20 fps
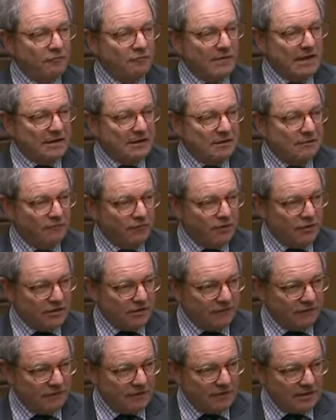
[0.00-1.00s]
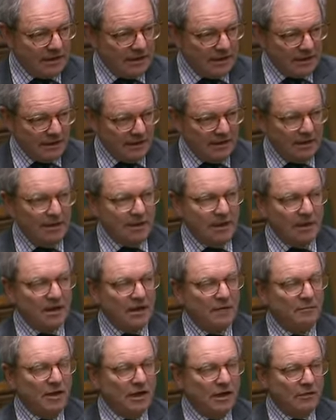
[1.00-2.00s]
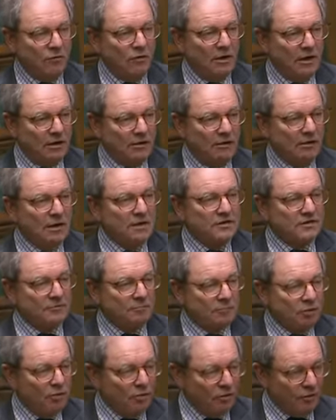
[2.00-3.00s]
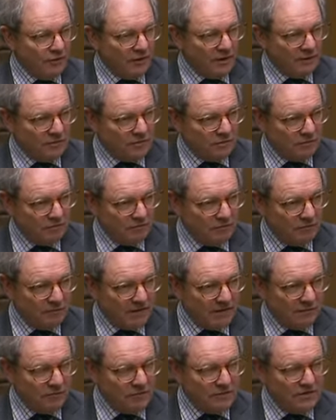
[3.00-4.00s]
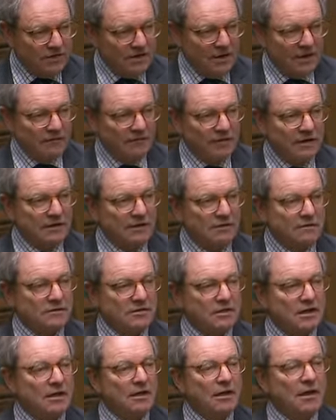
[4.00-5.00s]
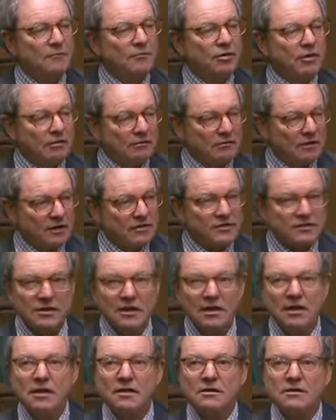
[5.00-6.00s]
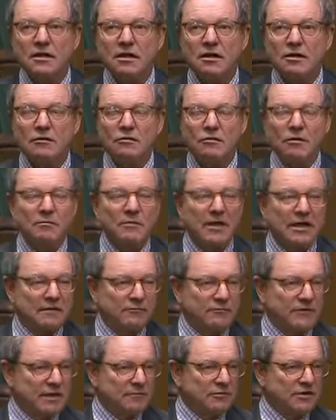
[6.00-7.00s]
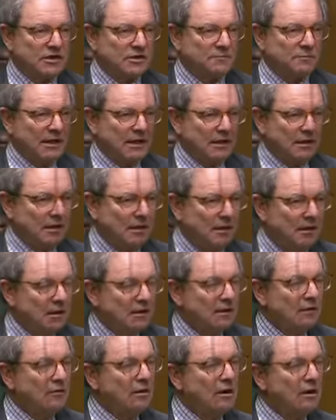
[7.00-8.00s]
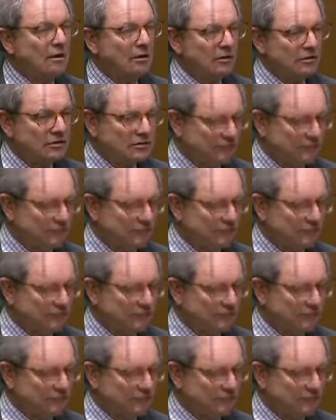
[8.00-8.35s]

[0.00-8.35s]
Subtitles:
matter for a different day, and I might well support those sort of amendments if I don't see progress. So, Madam Deputy Speaker, there are lots